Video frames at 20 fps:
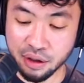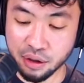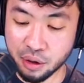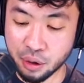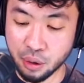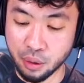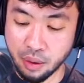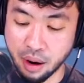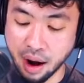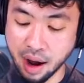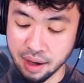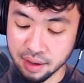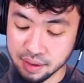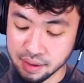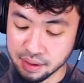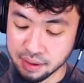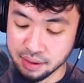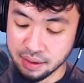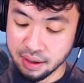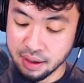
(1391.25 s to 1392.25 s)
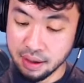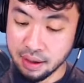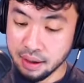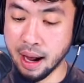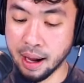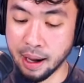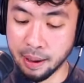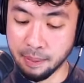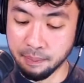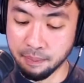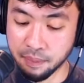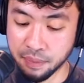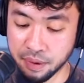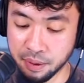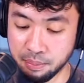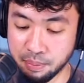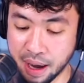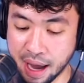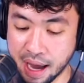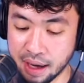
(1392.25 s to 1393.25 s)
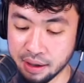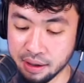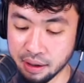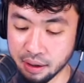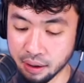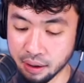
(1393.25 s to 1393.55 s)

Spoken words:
across the back